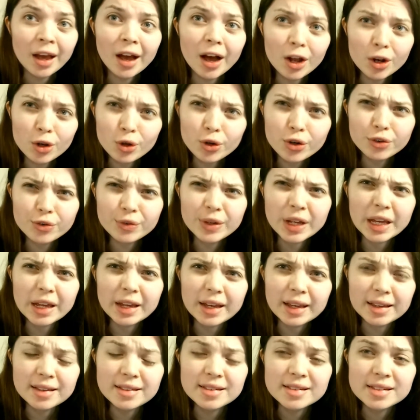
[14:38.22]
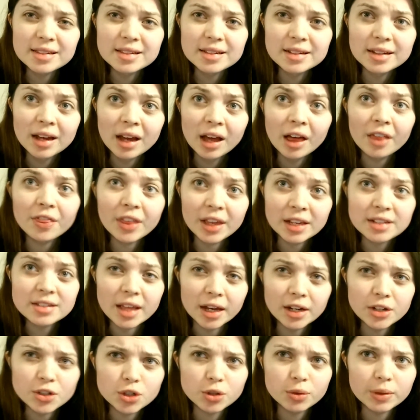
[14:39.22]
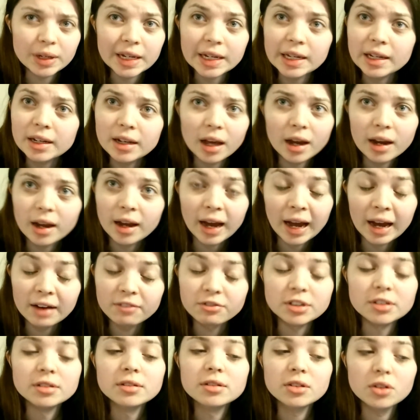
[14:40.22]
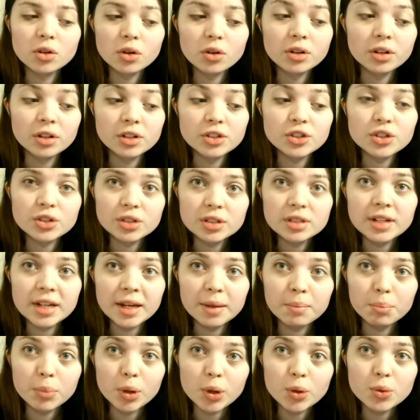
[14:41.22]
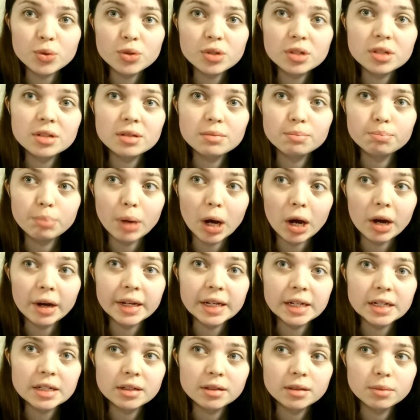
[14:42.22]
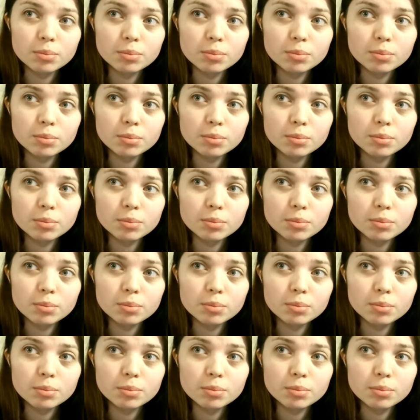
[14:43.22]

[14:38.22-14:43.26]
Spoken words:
A lot of it is things that I do need, like I haven't gone just impulse buys,